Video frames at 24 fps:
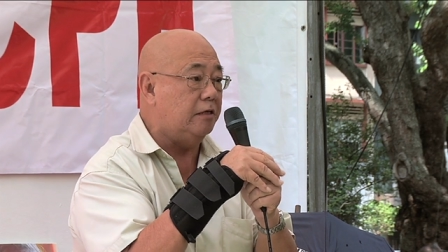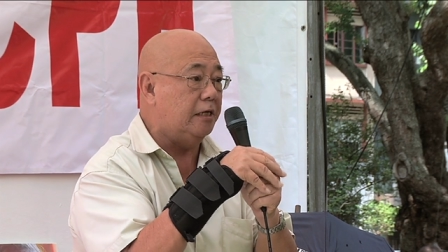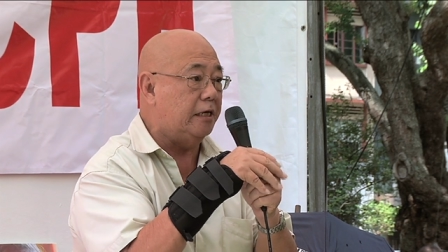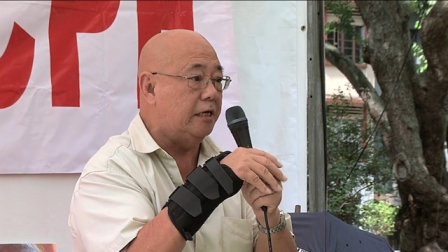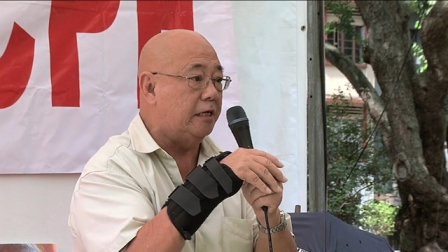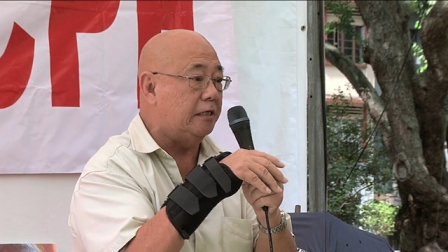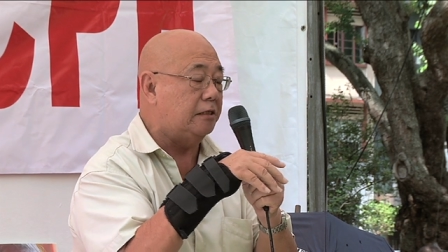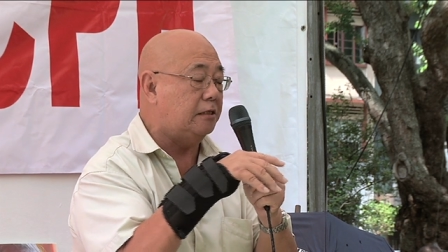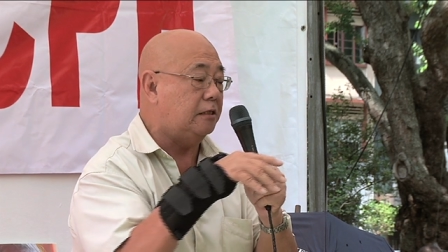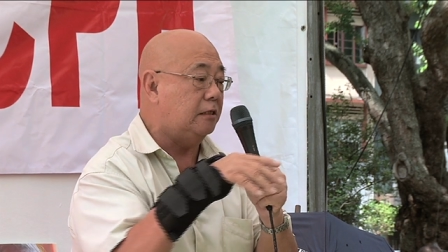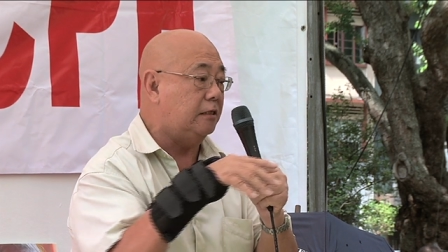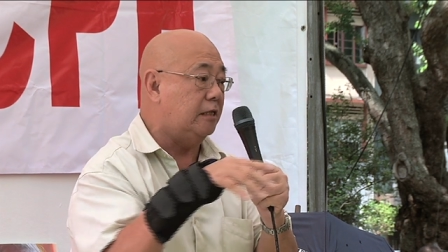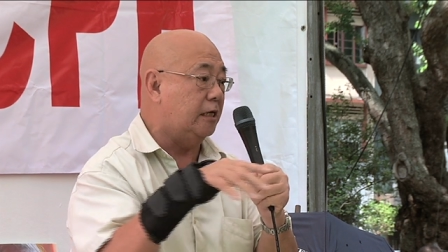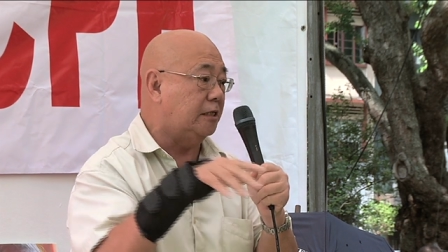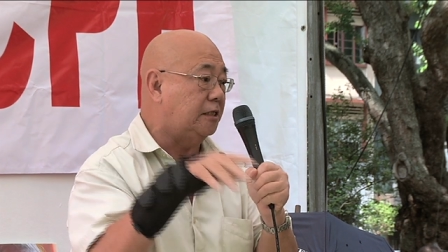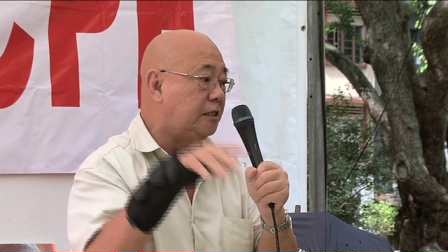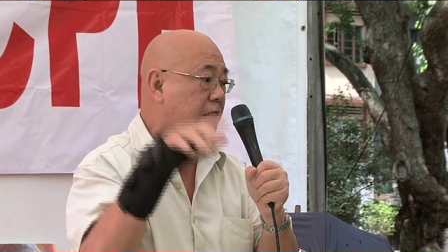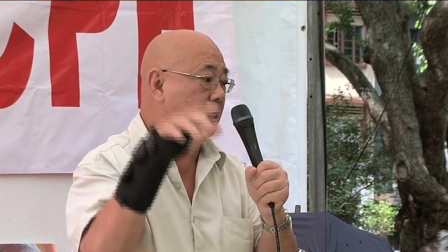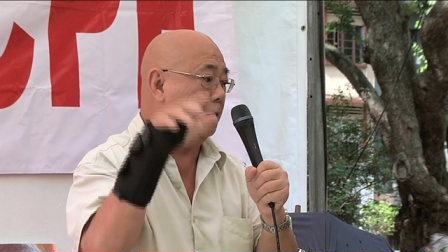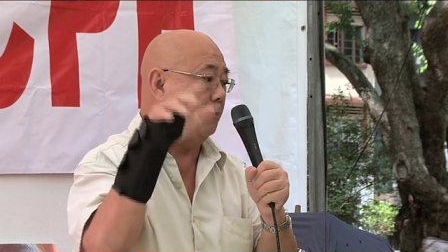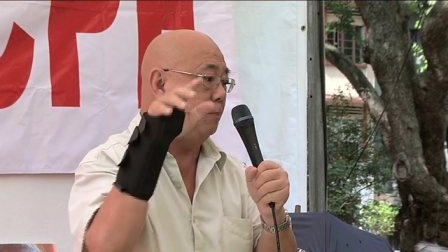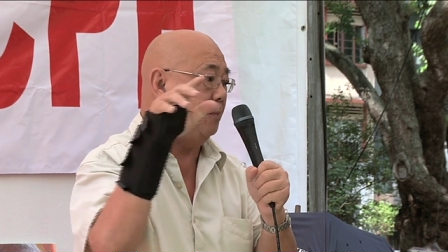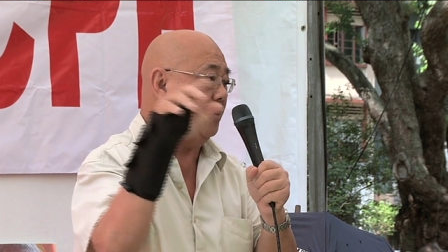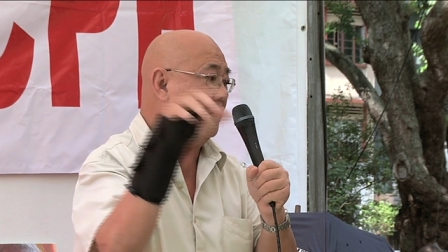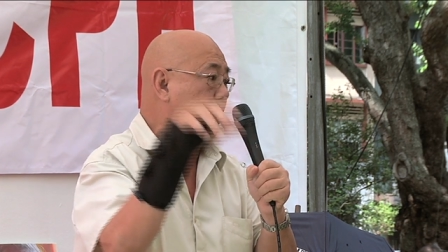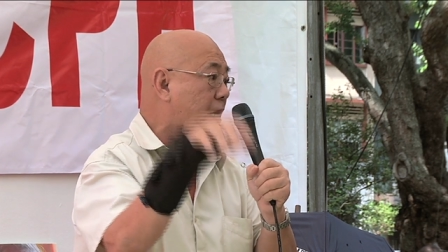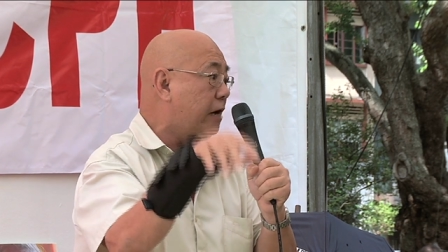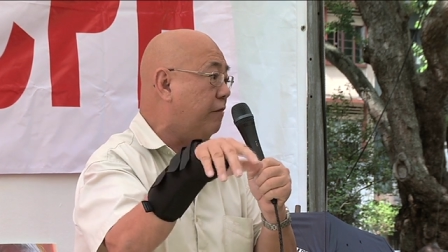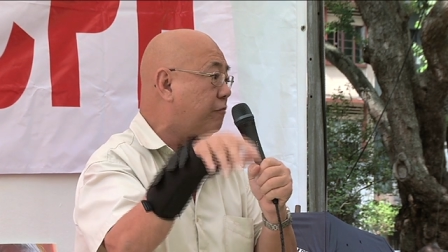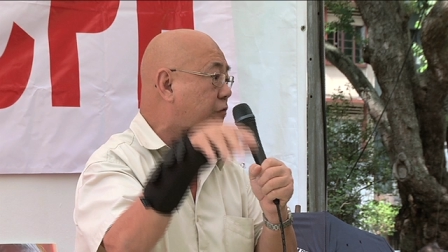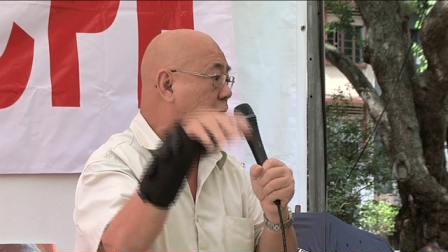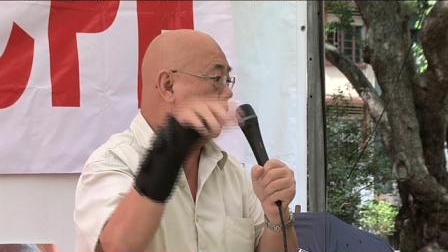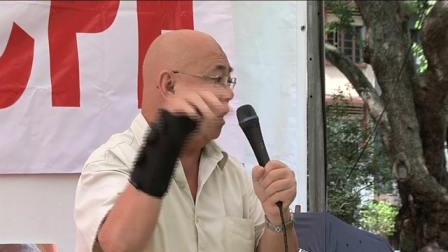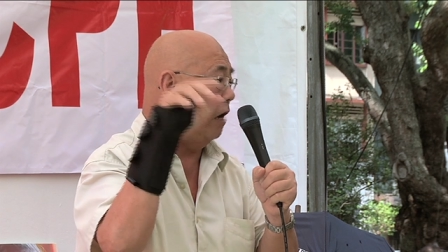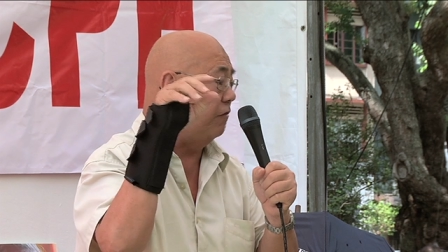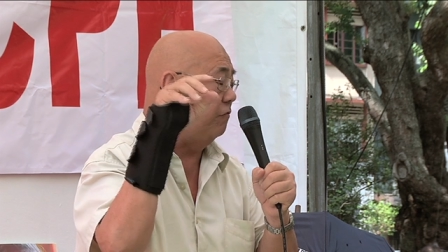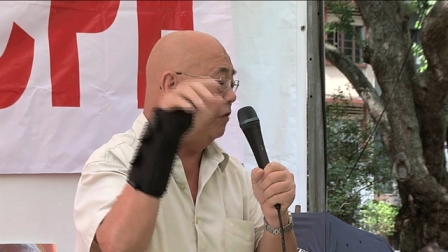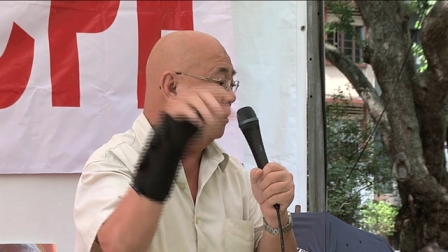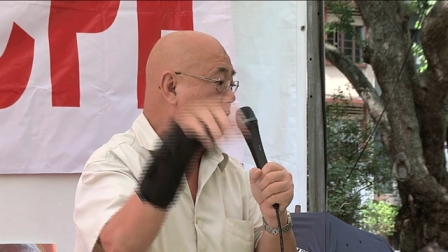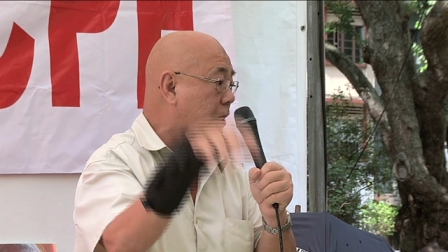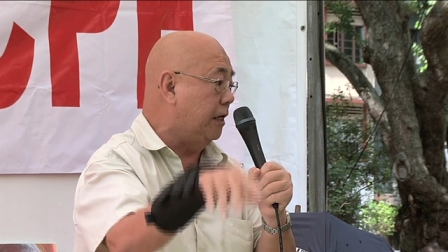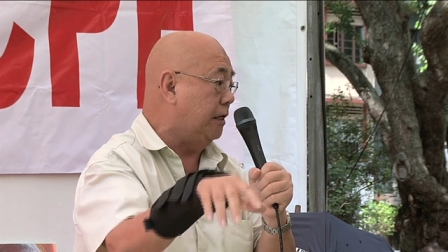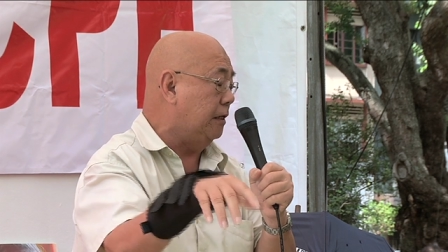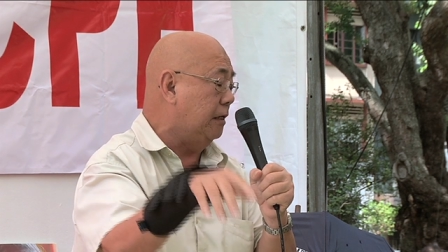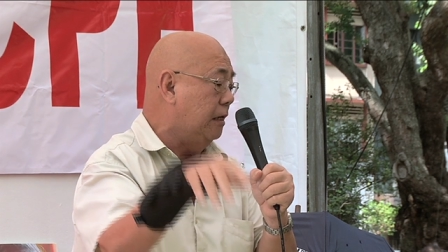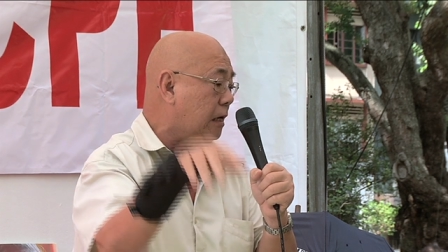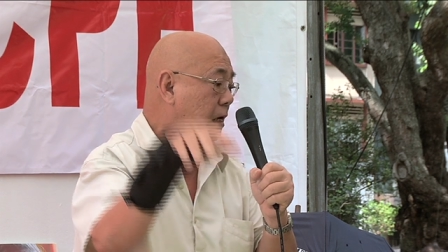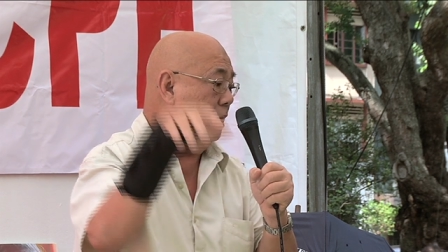is the CPF
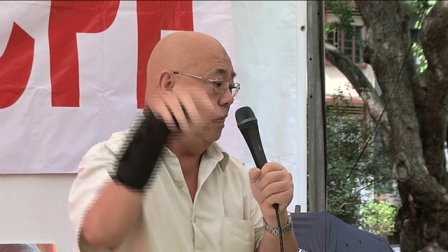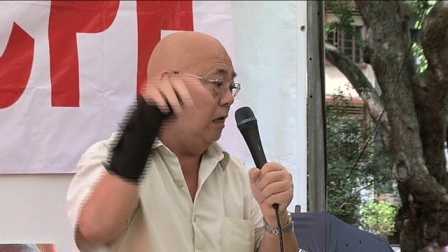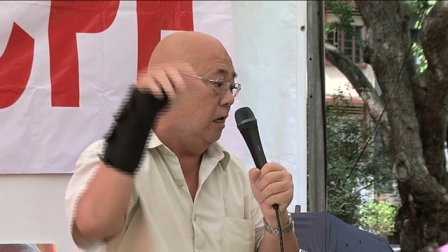covenant,